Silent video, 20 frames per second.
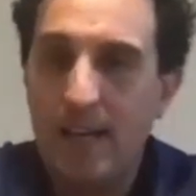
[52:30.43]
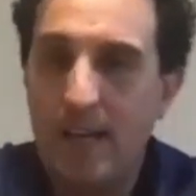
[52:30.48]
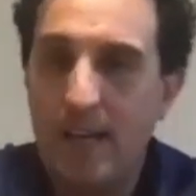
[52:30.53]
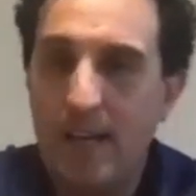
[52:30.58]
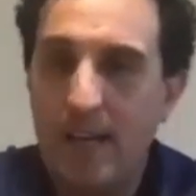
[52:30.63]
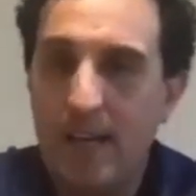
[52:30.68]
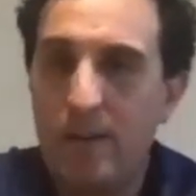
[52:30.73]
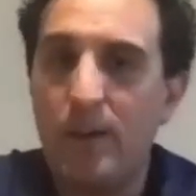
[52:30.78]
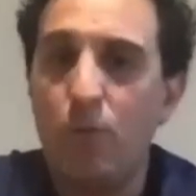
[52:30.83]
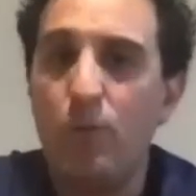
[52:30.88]

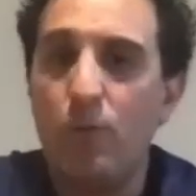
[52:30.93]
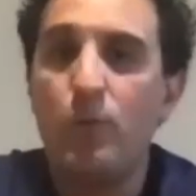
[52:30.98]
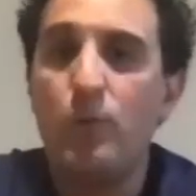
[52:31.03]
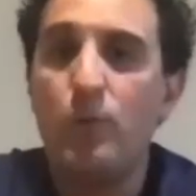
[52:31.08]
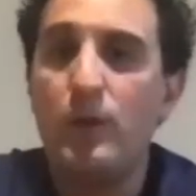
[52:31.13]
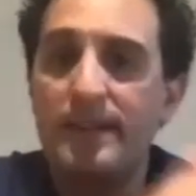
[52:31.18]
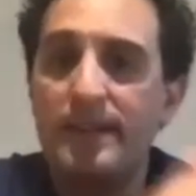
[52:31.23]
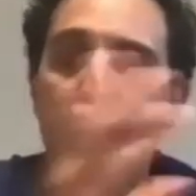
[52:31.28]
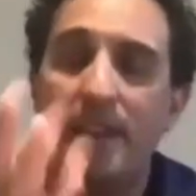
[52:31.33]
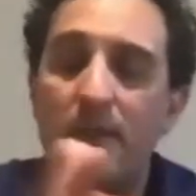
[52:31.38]
And
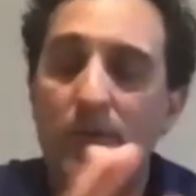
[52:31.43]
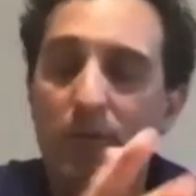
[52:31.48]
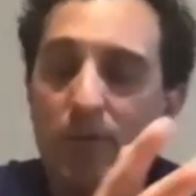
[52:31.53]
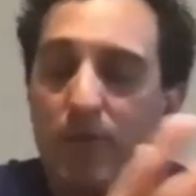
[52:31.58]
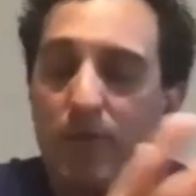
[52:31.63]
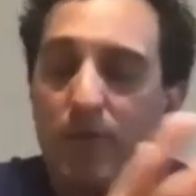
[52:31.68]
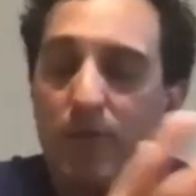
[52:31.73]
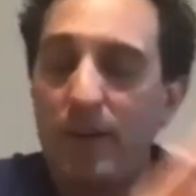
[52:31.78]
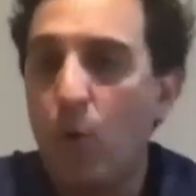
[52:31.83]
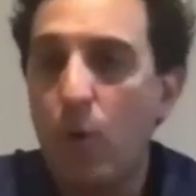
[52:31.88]
we see them
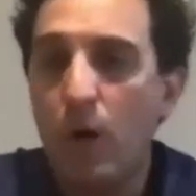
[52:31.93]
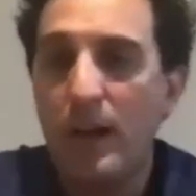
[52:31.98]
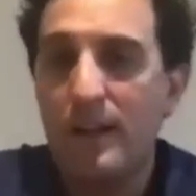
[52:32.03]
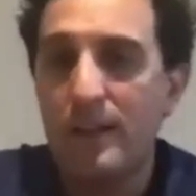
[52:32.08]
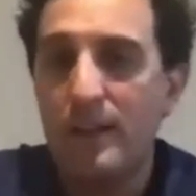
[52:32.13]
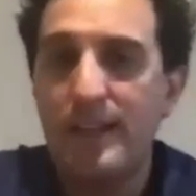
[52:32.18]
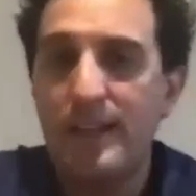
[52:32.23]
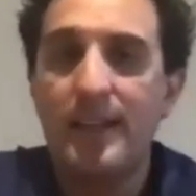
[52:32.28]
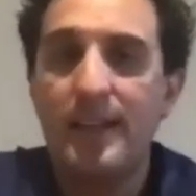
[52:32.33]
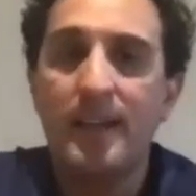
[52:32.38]
very
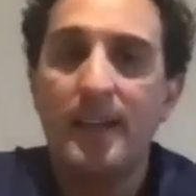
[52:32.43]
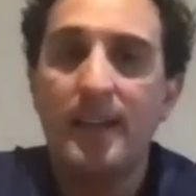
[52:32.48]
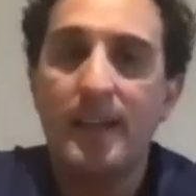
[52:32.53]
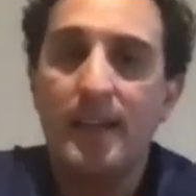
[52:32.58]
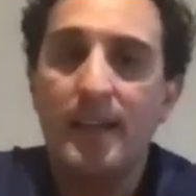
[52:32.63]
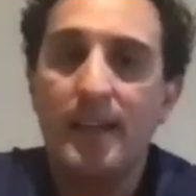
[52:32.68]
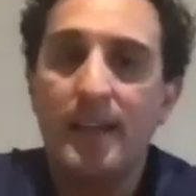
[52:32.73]
quickly,